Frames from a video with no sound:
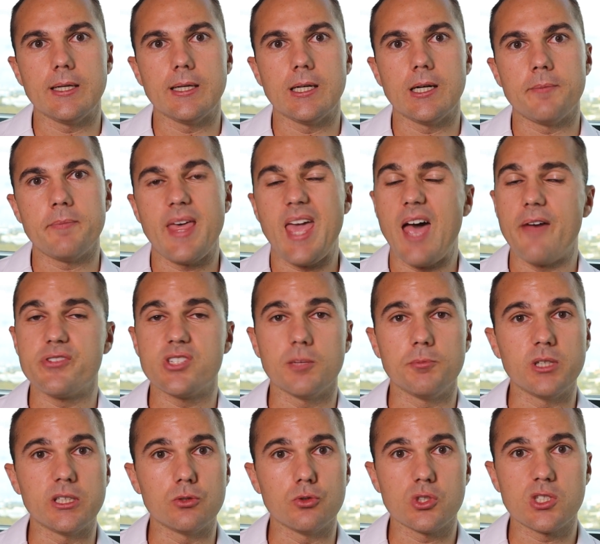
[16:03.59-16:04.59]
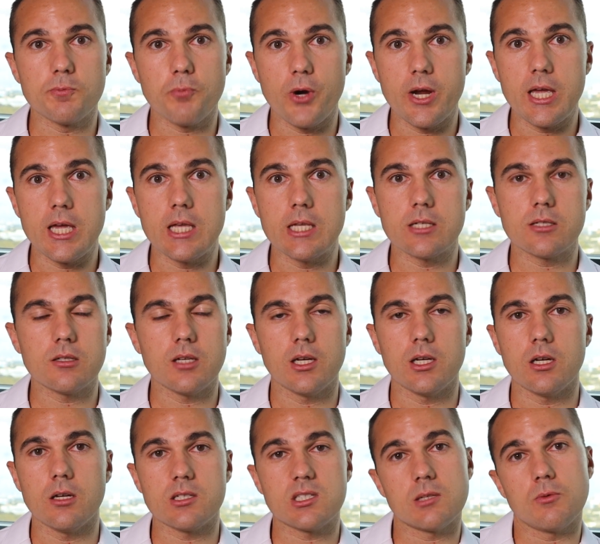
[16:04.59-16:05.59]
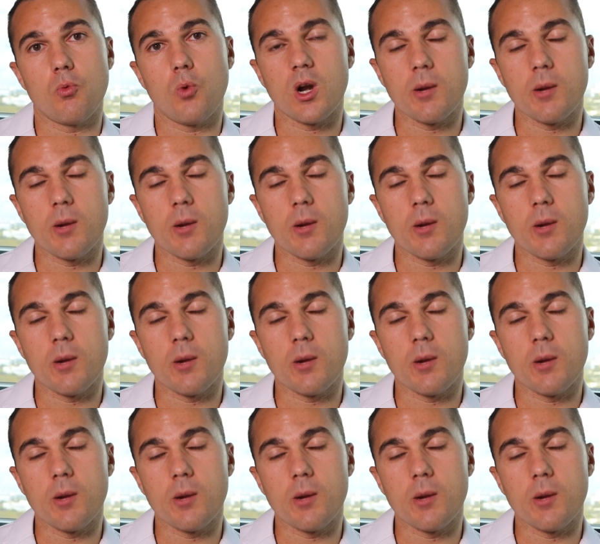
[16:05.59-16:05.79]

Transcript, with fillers: Um, they have sublingual sprays. Uh, some,